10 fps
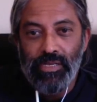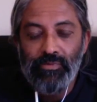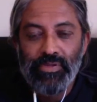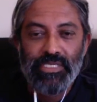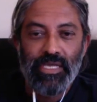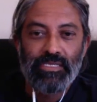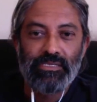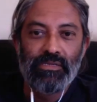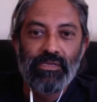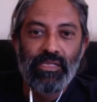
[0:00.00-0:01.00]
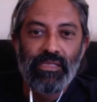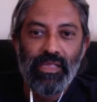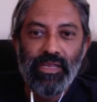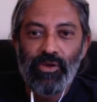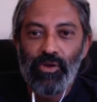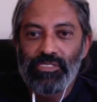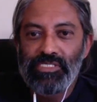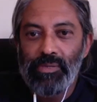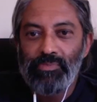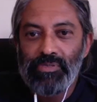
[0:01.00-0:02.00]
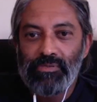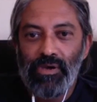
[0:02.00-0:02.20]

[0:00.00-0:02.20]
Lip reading: reject any concept